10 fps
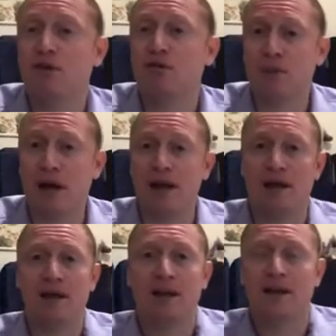
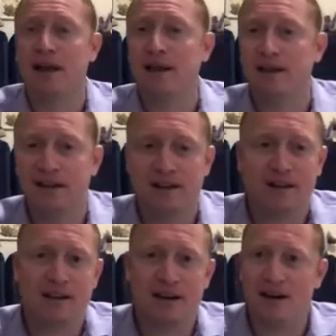an FPGA
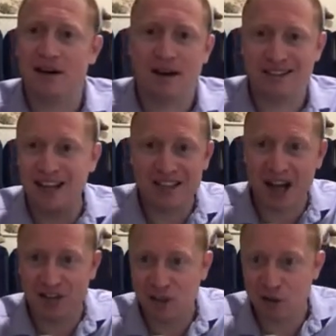inside.
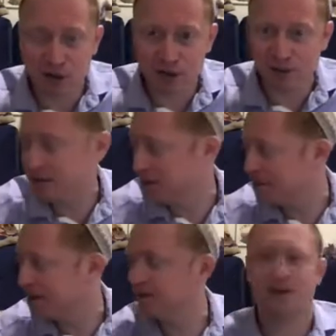
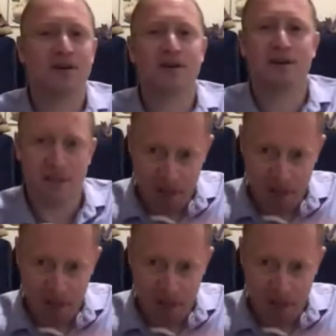Amazon is now